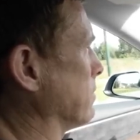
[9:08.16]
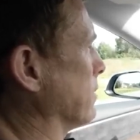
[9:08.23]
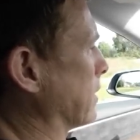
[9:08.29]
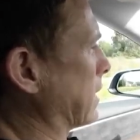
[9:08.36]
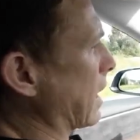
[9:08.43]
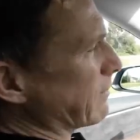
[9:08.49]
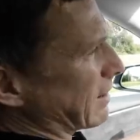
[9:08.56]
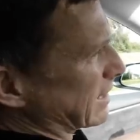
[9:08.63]

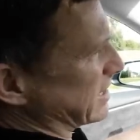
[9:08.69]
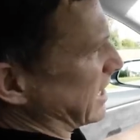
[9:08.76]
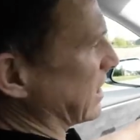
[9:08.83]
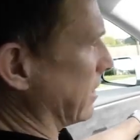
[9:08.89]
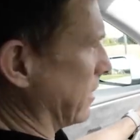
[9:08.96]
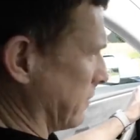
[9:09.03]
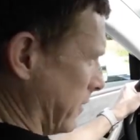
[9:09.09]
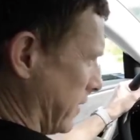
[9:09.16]
Okay, I've actually
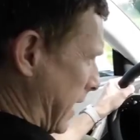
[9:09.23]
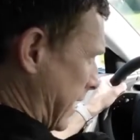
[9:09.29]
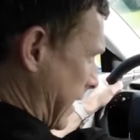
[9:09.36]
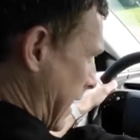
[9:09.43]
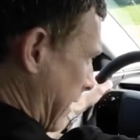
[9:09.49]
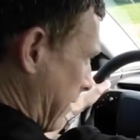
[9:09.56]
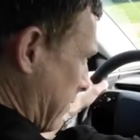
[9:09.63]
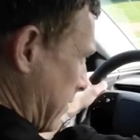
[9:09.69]
had enough of that
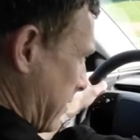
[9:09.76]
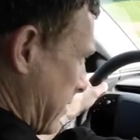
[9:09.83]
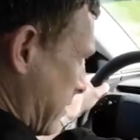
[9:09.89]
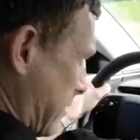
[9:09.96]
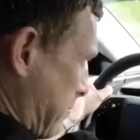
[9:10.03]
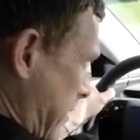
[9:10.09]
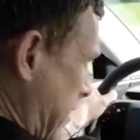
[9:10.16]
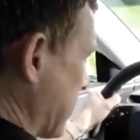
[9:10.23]
now. Let's
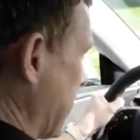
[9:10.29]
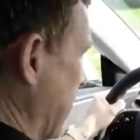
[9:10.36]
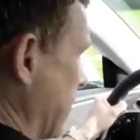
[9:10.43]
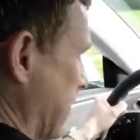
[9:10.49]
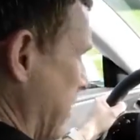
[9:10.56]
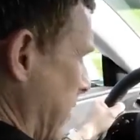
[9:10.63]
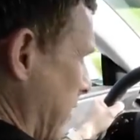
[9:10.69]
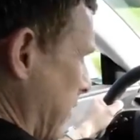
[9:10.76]
just press that
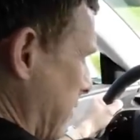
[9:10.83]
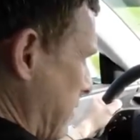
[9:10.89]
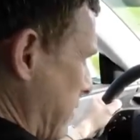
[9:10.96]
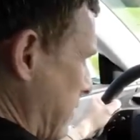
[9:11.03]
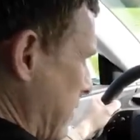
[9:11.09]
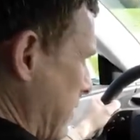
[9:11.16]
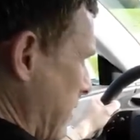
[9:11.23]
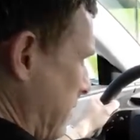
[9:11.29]
and turn it off.
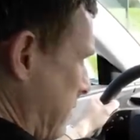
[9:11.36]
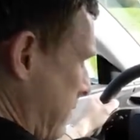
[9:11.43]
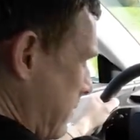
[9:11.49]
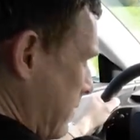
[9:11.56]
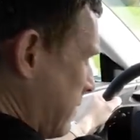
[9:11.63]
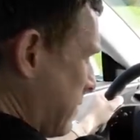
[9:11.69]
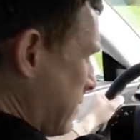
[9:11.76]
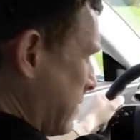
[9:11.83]
Turn off.
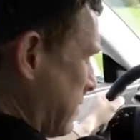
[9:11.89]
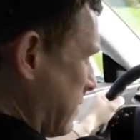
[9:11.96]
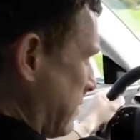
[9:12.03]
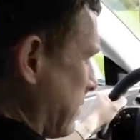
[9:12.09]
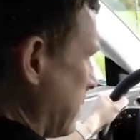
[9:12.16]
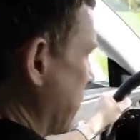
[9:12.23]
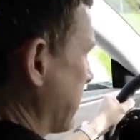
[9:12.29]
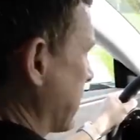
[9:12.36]

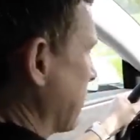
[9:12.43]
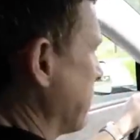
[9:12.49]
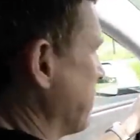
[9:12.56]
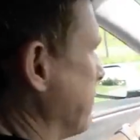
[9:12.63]
There we go.